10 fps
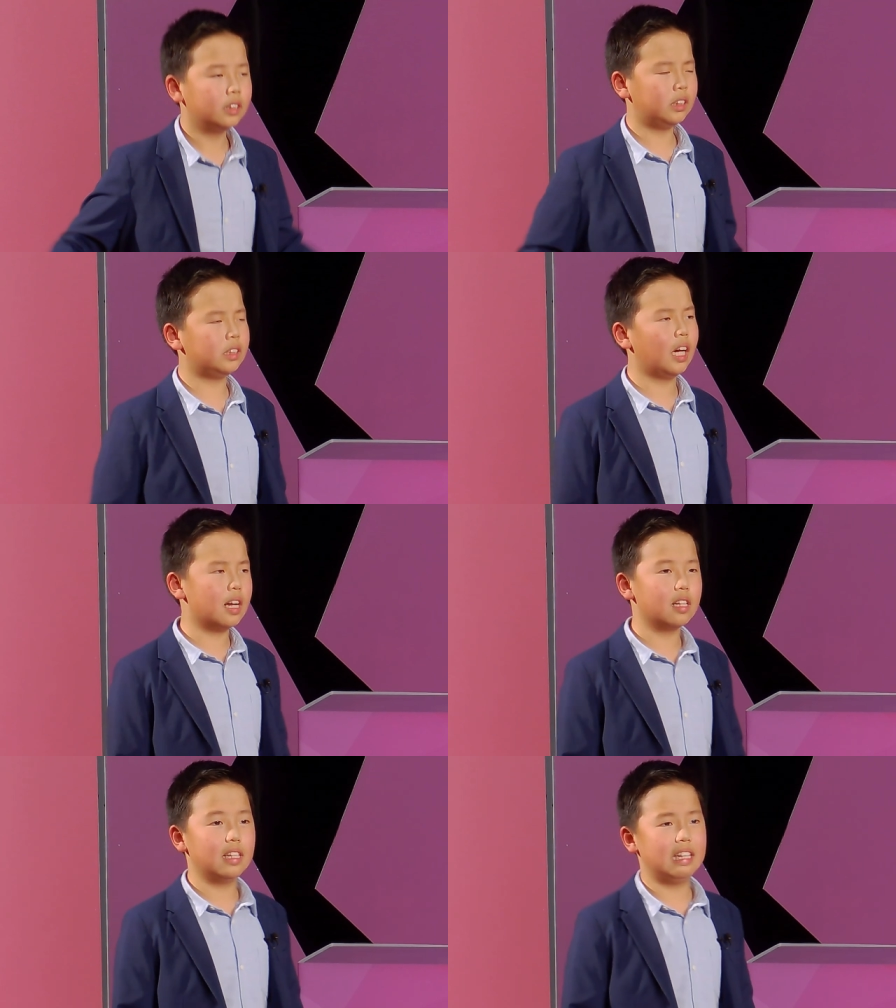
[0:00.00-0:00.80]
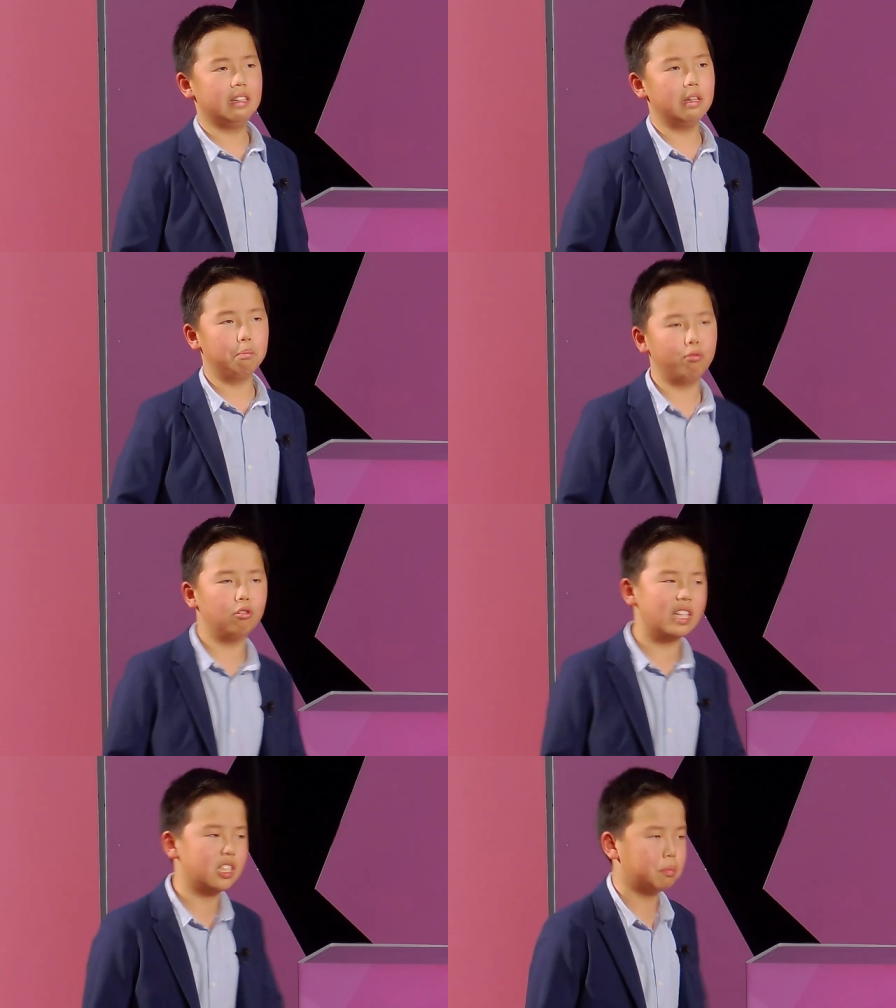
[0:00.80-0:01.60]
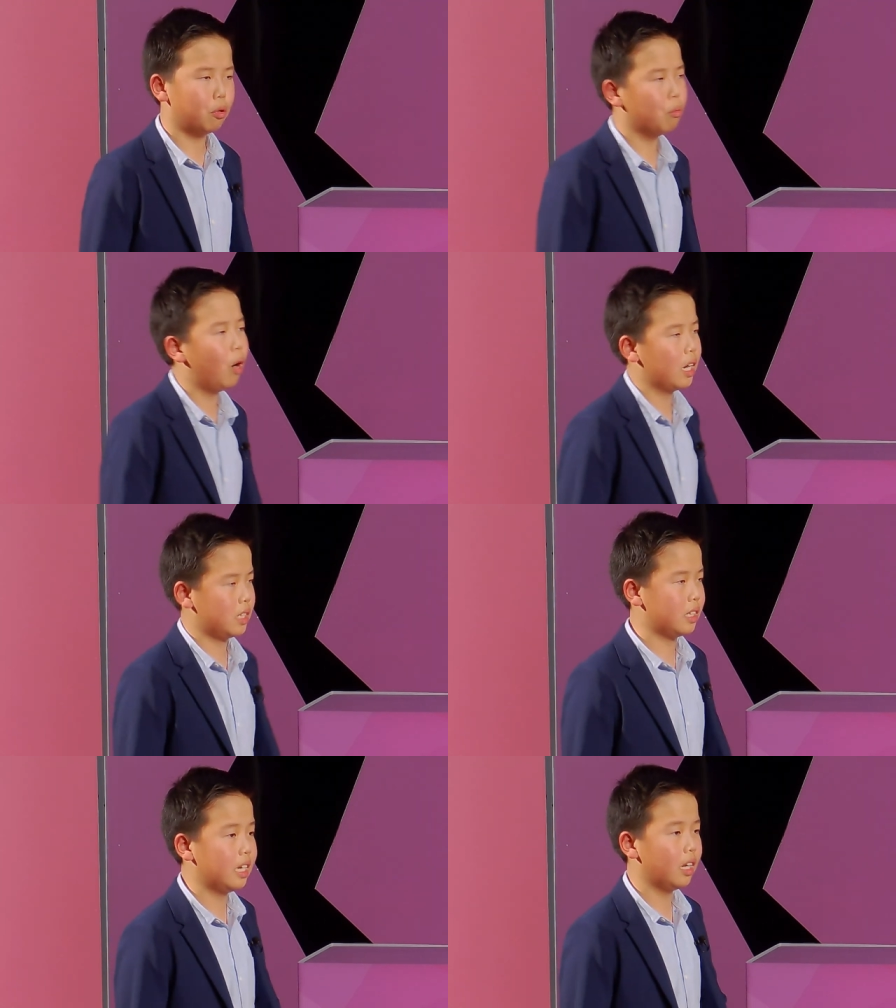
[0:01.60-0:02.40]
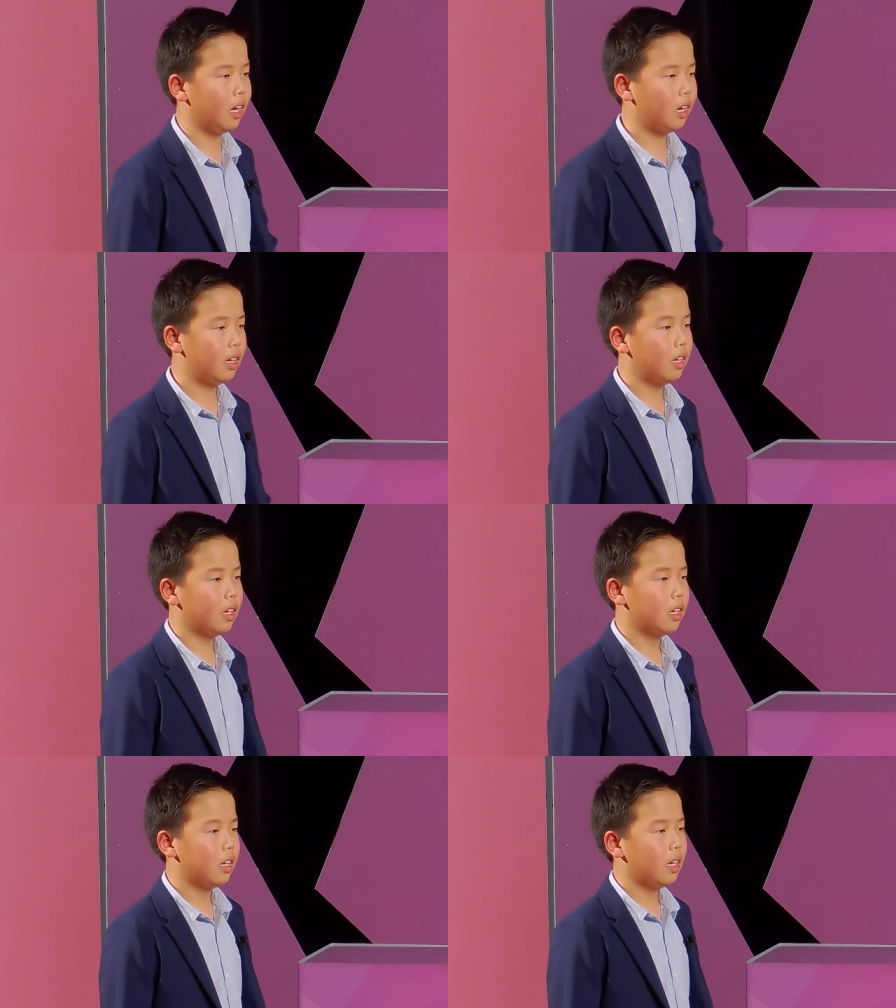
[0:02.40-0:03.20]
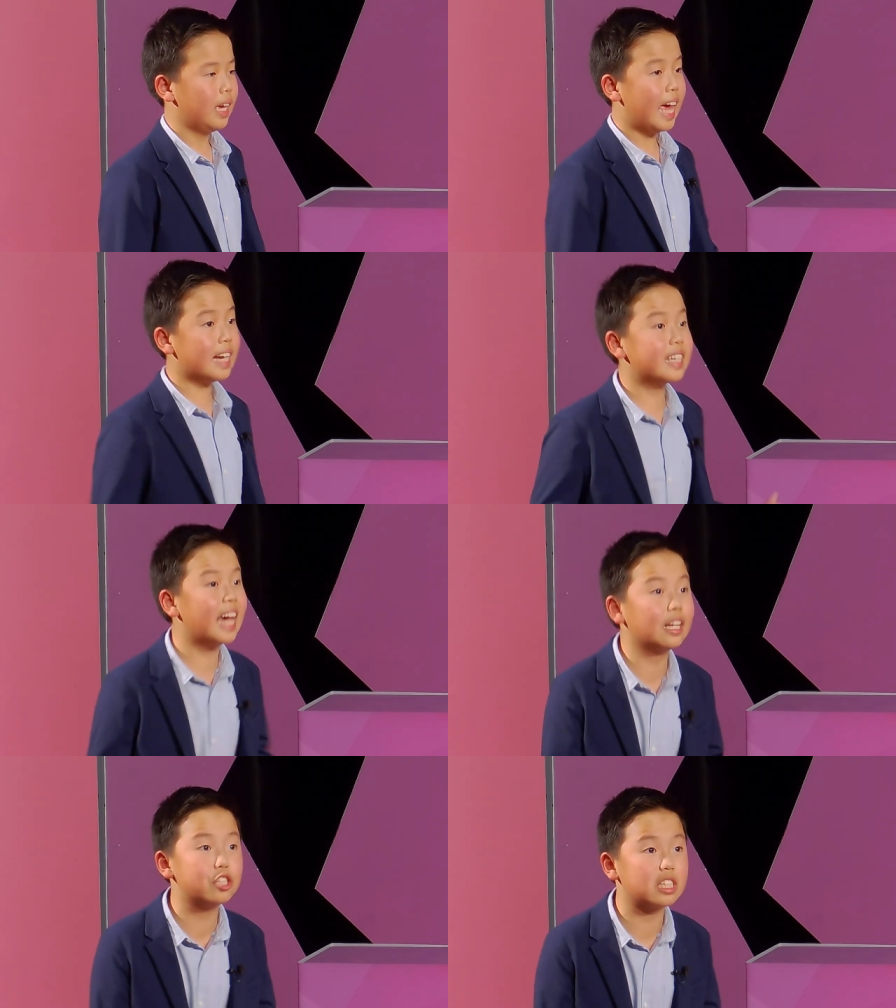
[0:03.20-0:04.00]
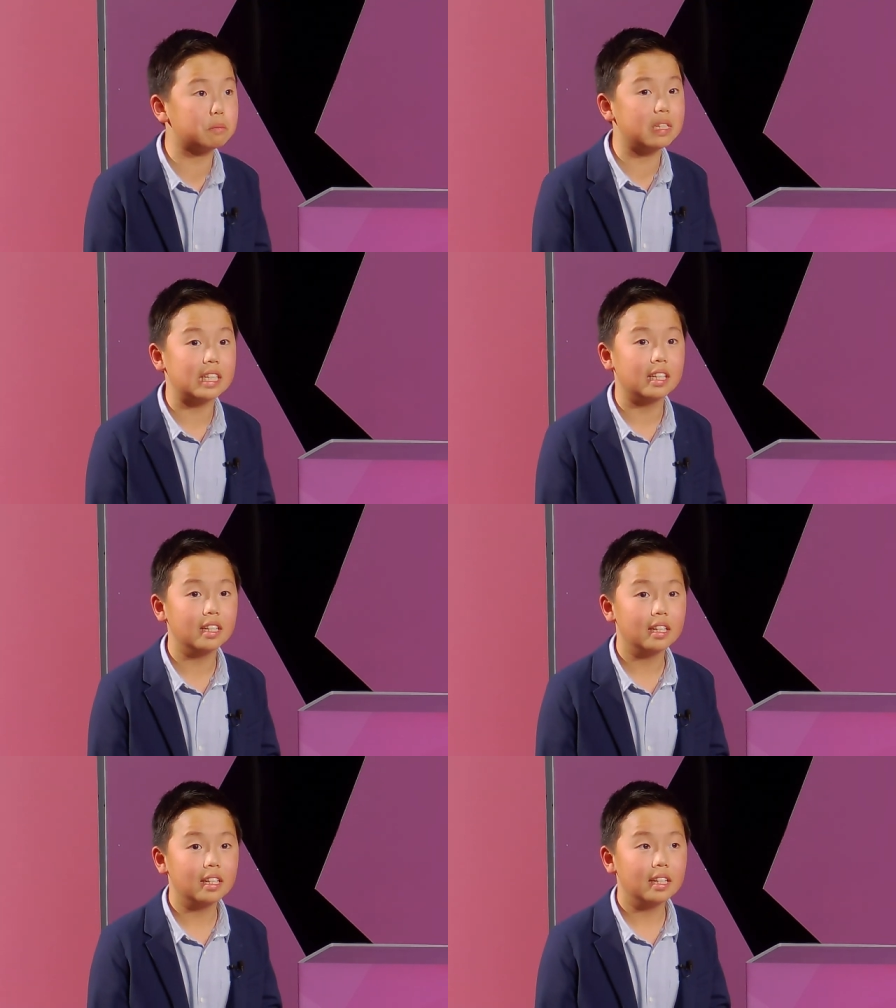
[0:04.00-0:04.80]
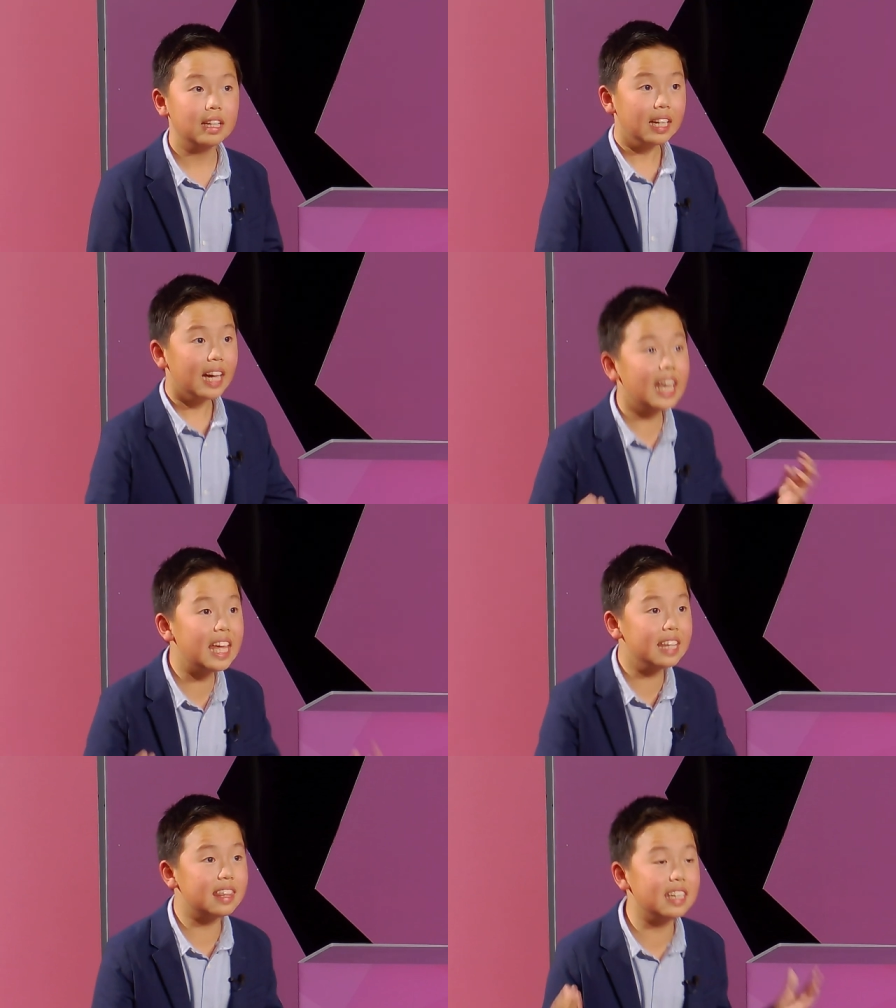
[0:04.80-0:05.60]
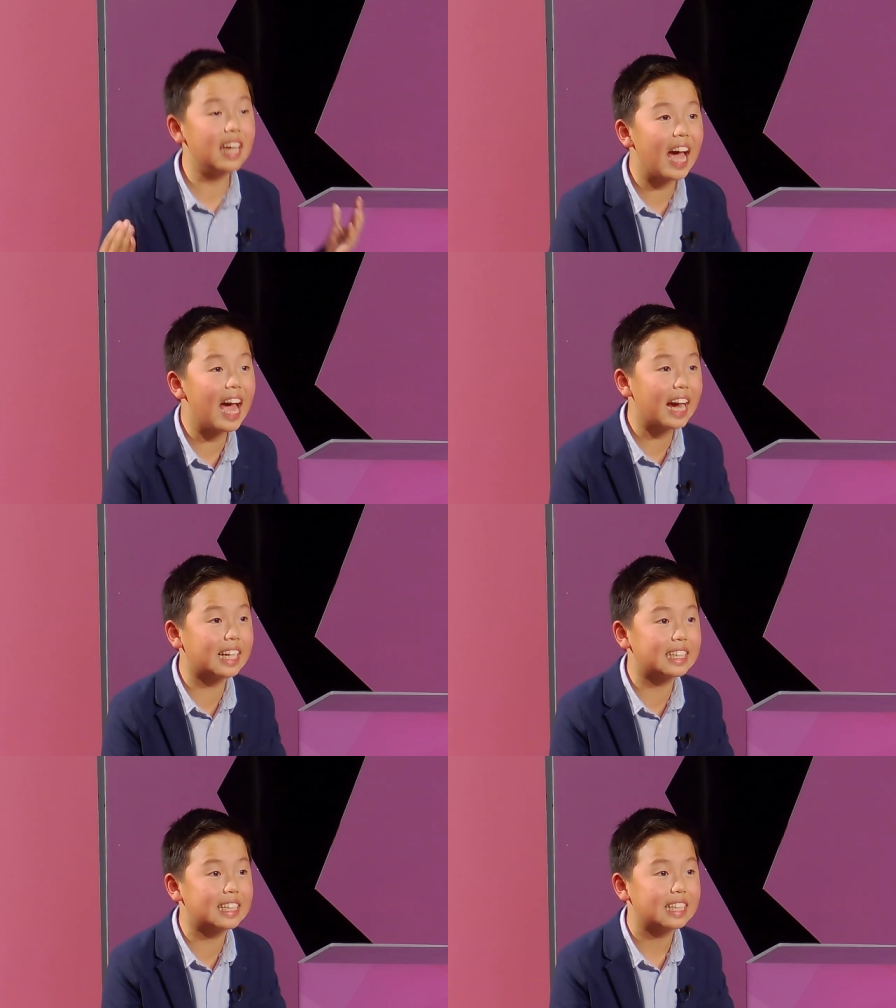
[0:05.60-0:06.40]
Suddenly, the principal walks in and catches me in the act.